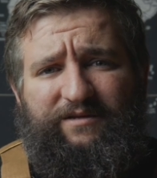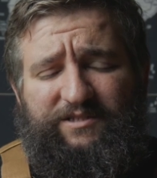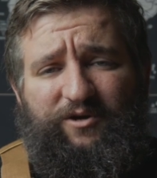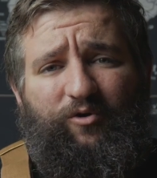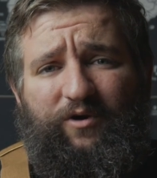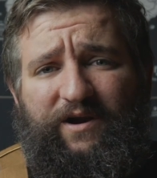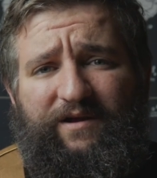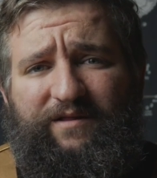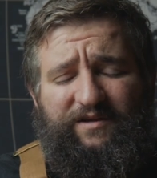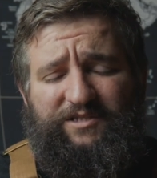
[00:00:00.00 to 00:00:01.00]
the
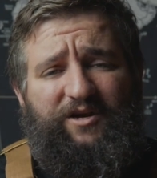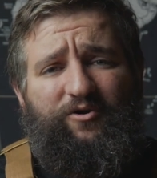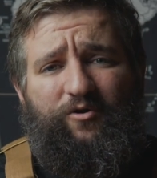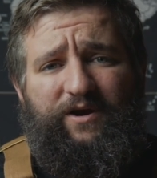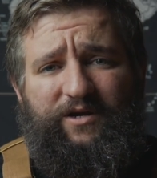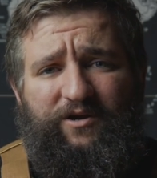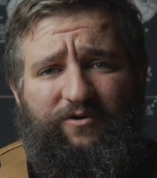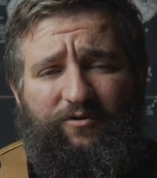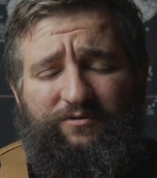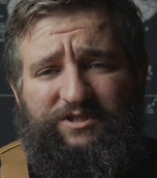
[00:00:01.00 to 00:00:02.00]
Sonoran
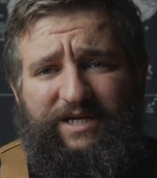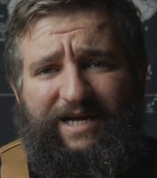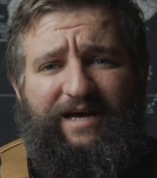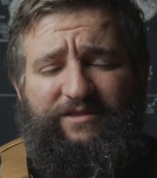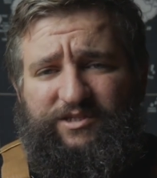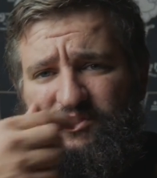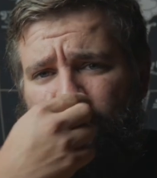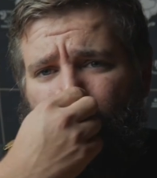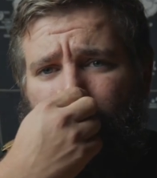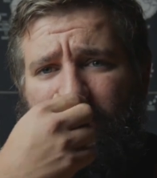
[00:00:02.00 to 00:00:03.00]
coral snake, not the
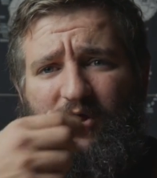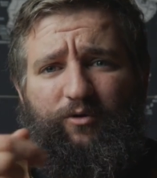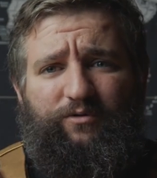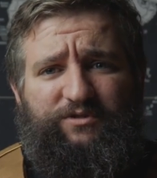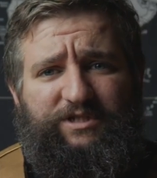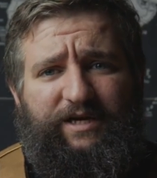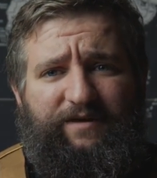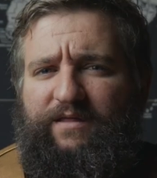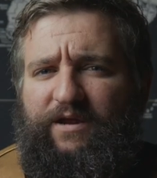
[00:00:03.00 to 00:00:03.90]
snoring coral snake,